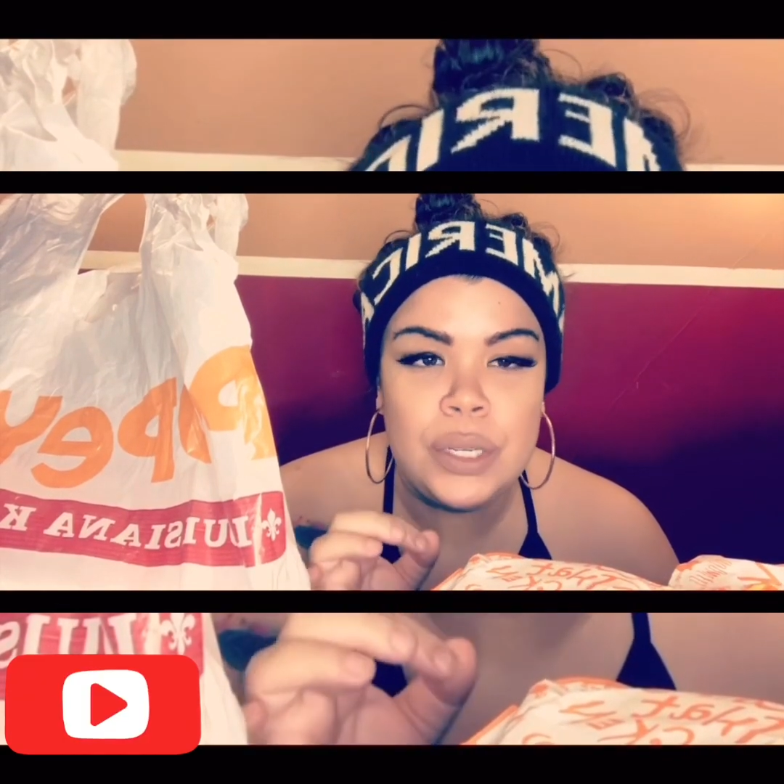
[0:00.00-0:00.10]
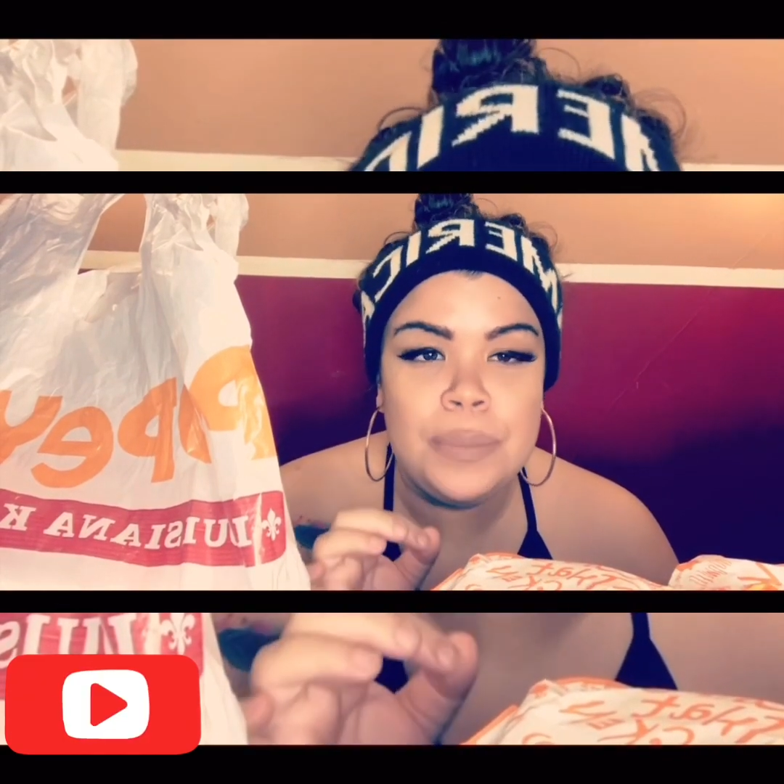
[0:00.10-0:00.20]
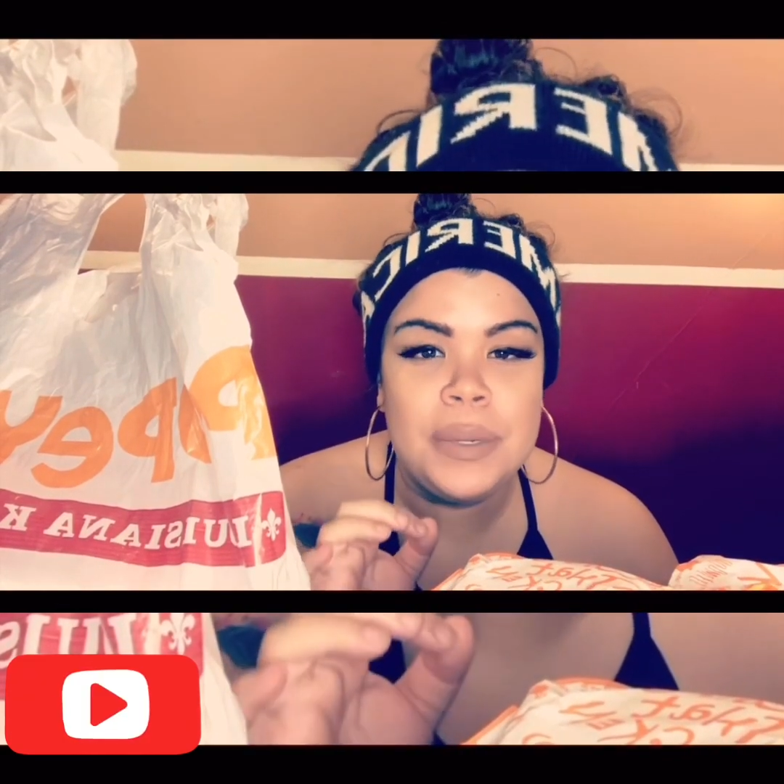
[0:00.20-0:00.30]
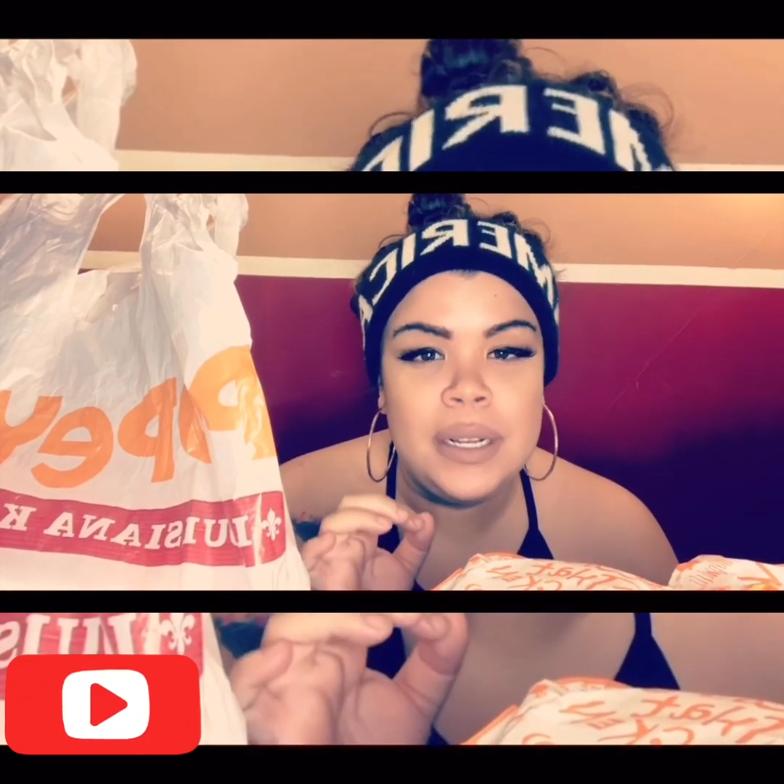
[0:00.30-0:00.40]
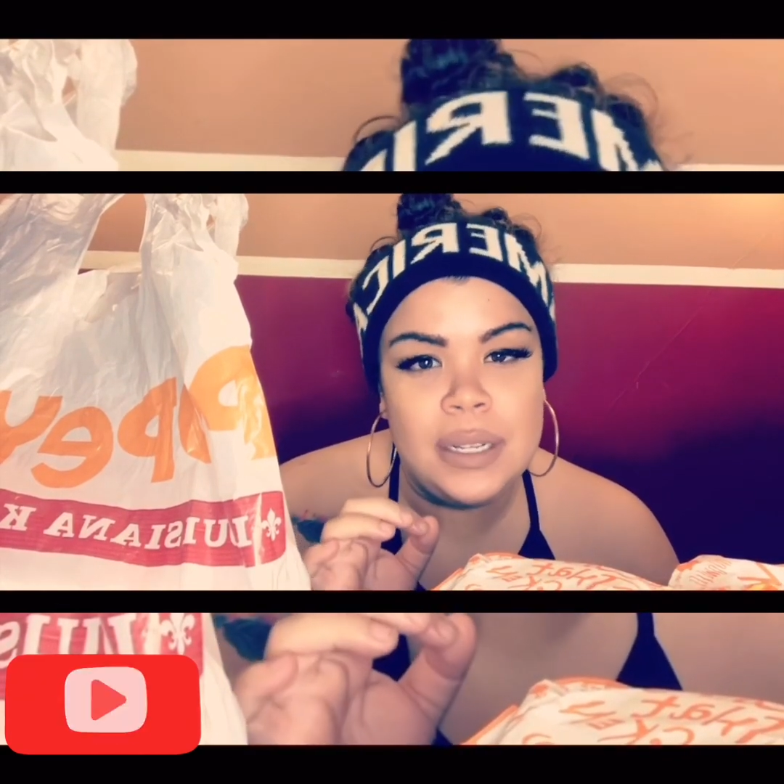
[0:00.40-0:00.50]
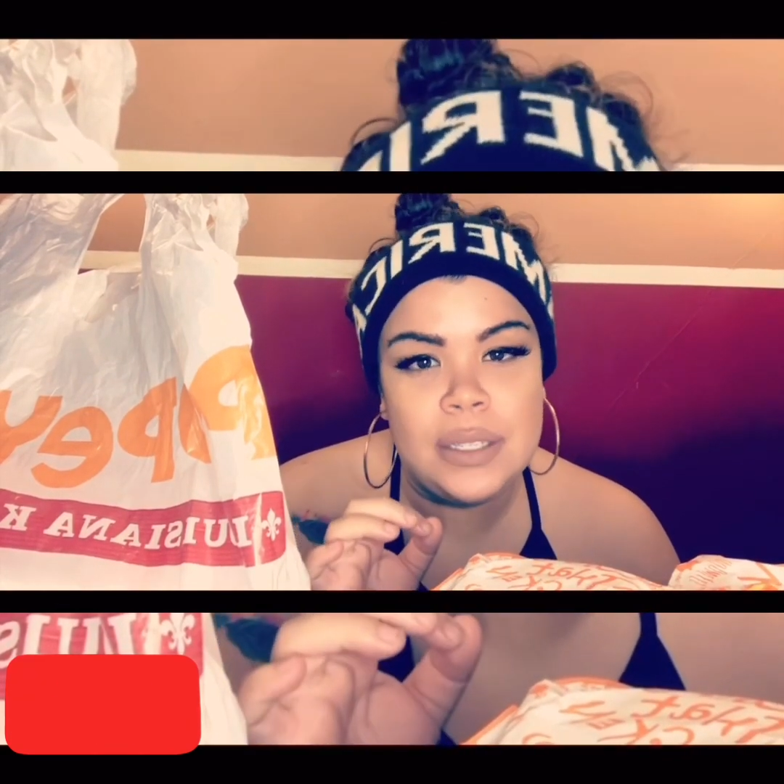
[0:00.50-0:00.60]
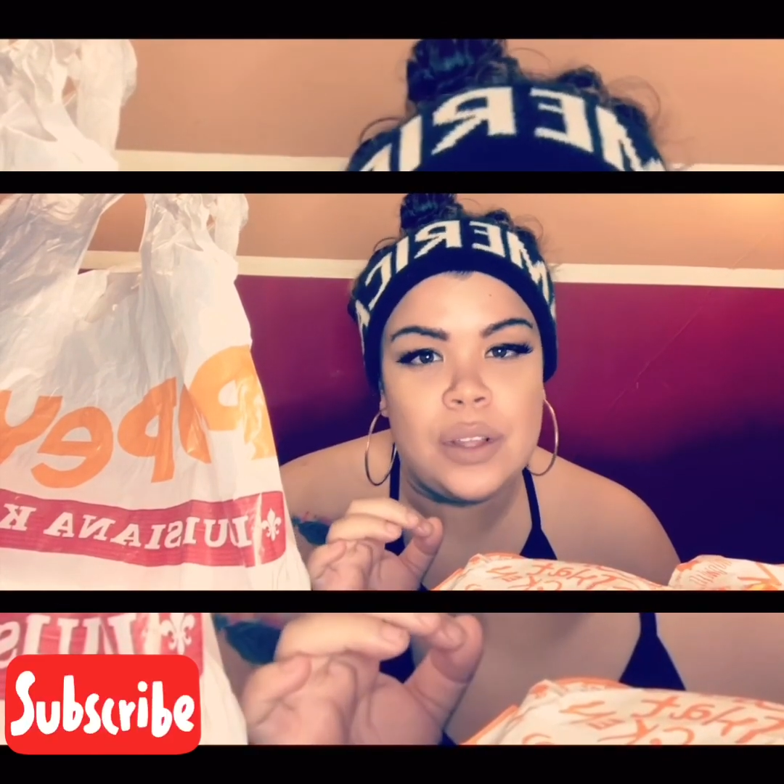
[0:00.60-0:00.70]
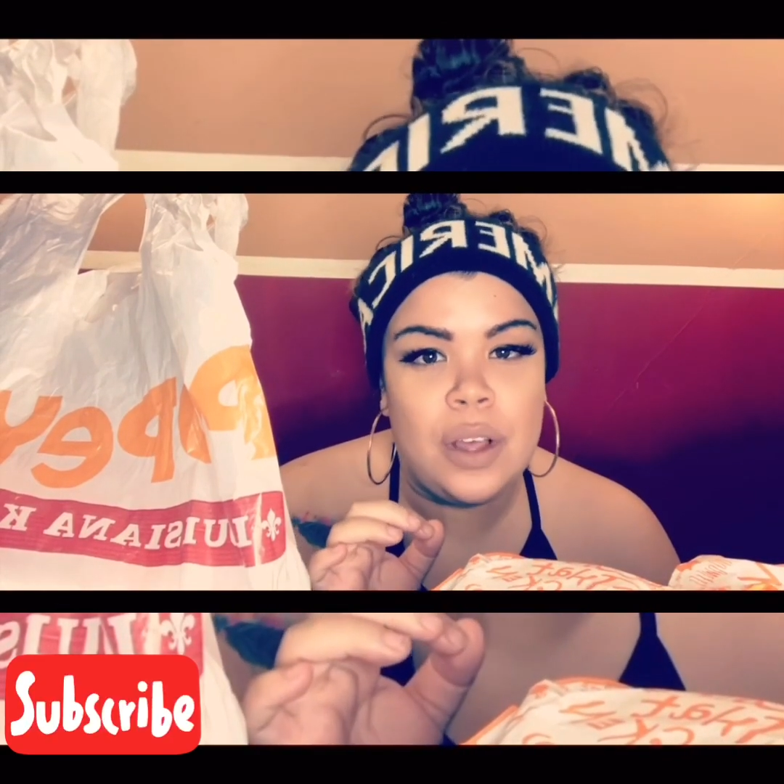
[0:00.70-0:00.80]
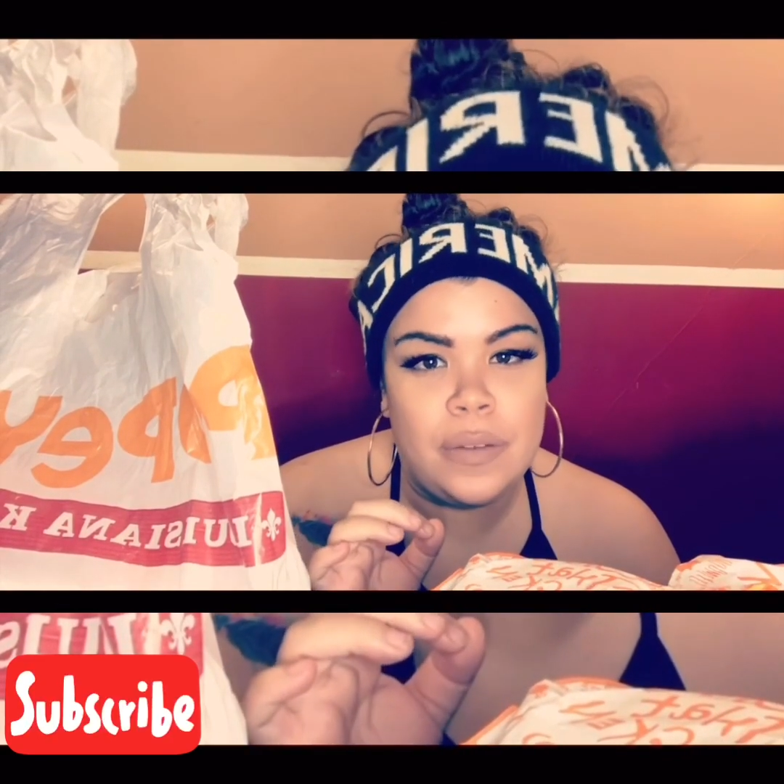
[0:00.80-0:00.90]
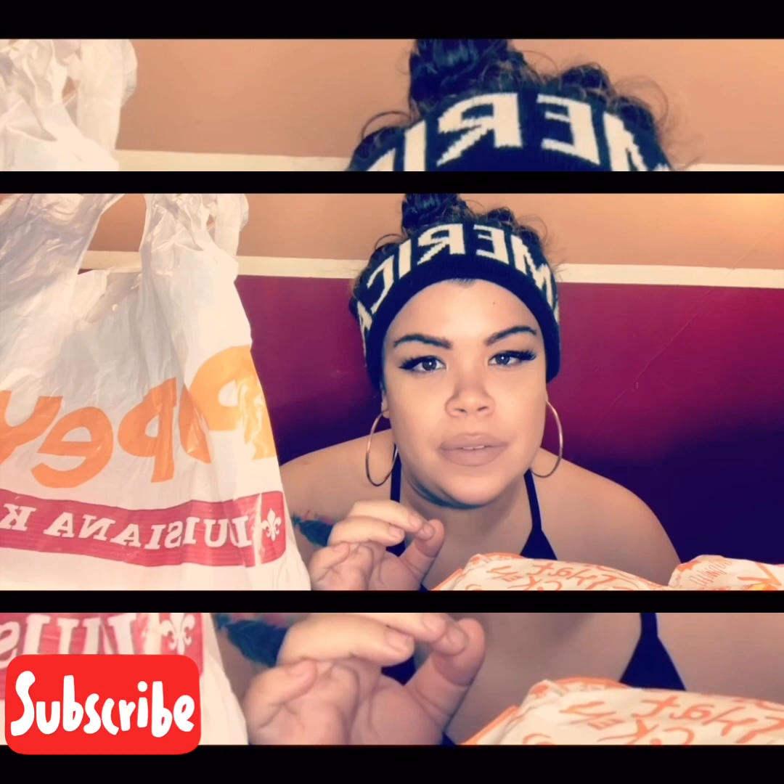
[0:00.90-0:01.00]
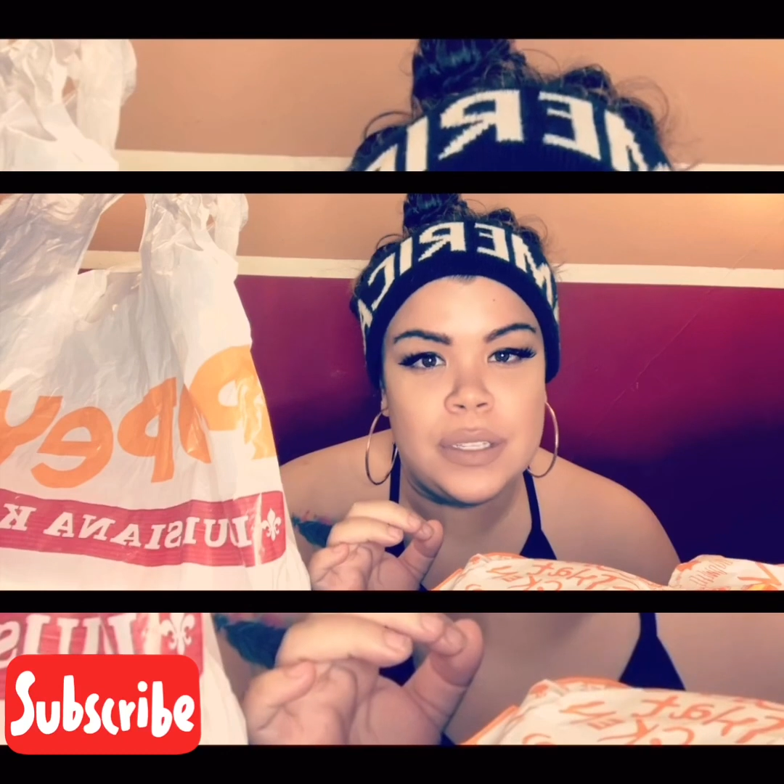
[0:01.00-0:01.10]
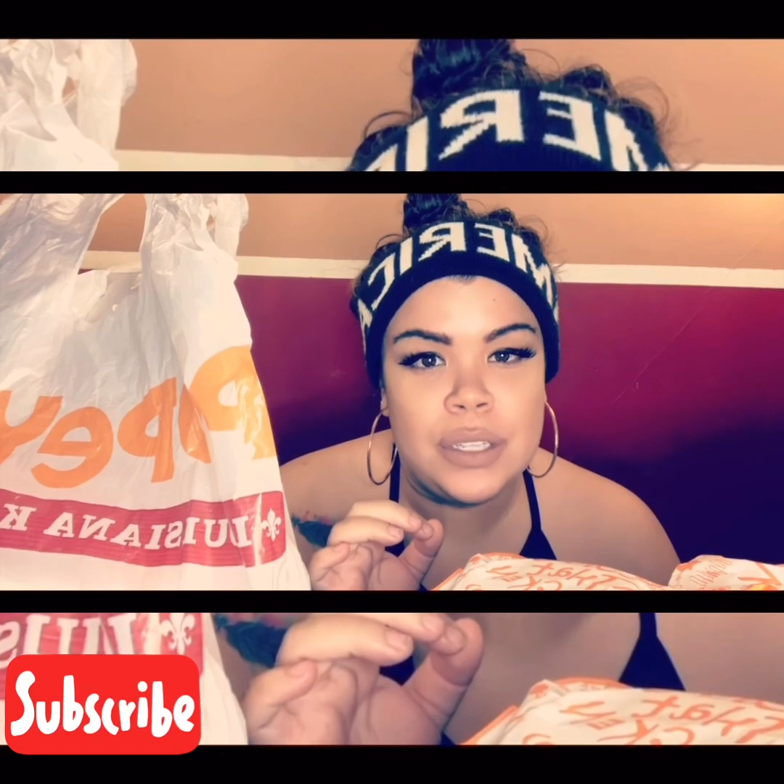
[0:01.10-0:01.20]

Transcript: police officers